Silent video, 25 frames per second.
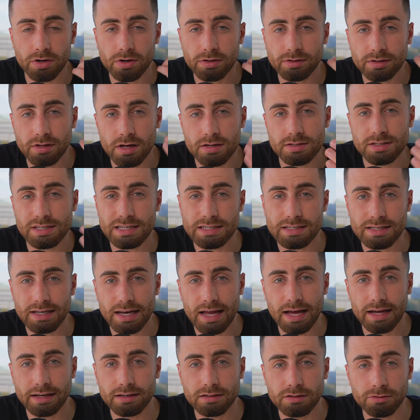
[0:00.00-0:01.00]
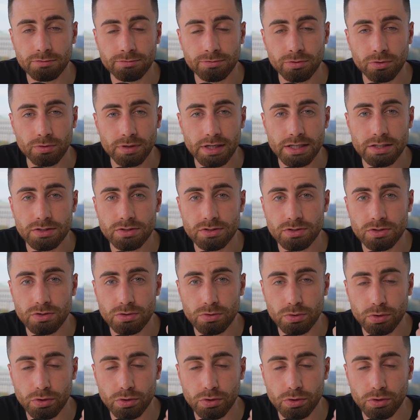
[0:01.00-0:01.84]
Does this land fall into